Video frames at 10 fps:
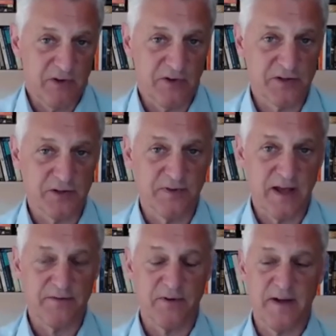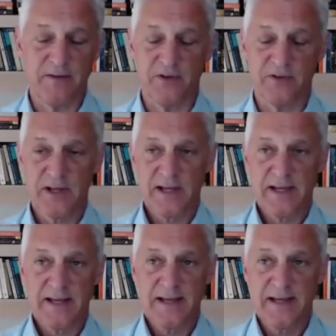essentially flat for five years.
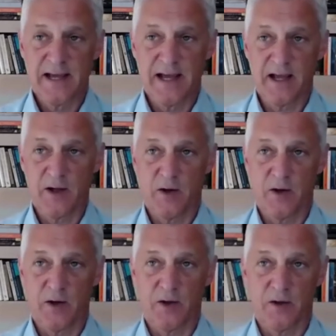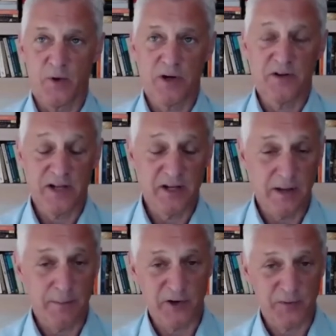Uh, we don't intend to
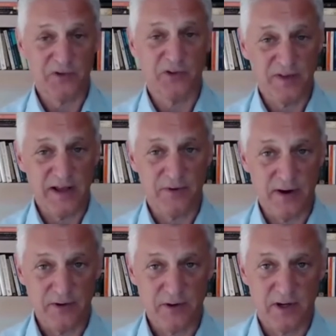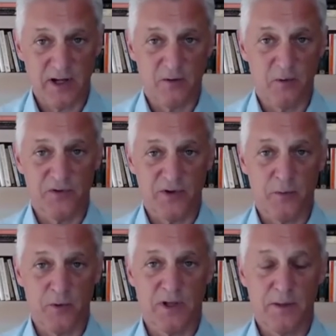keep our expenses flat forever. Uh, we said
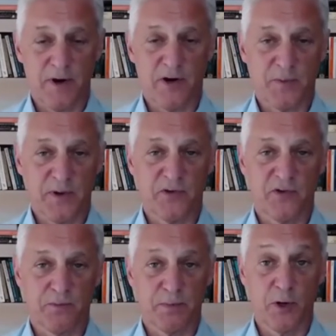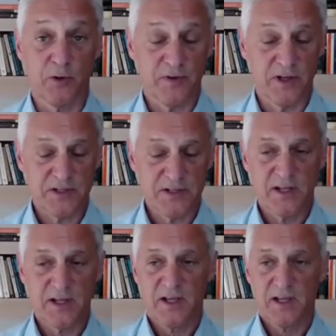that we'll keep our expenses below inflation
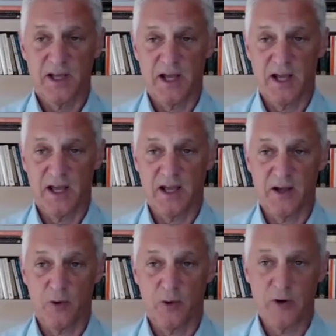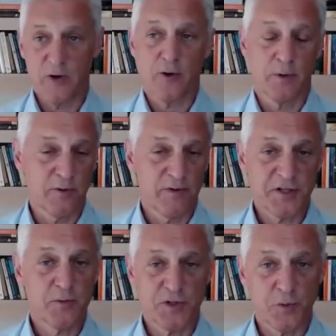uh, or at or below
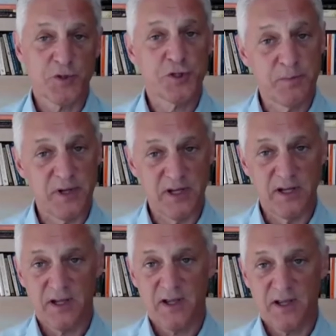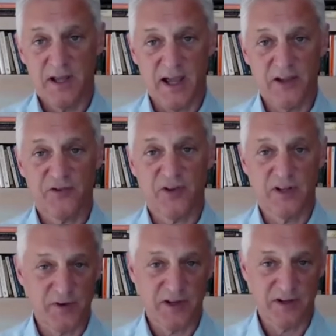inflation, which, which should be a
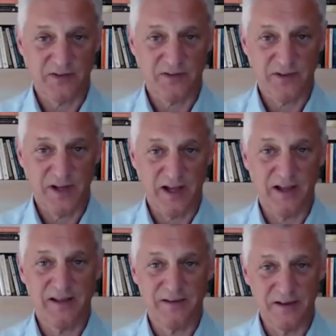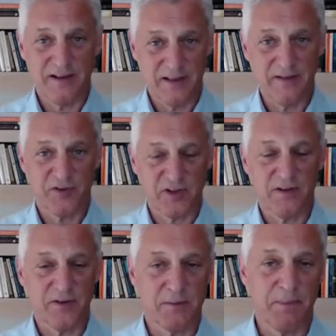significant uh, leave a
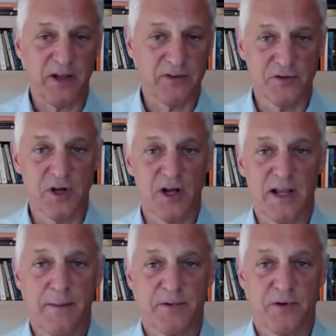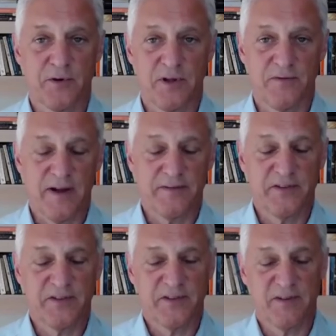significant positive jaw gap to the five to
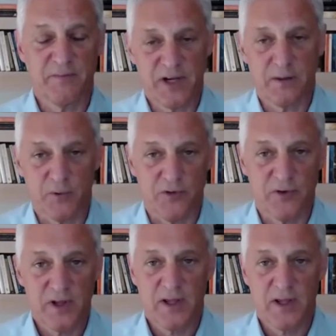seven percent income growth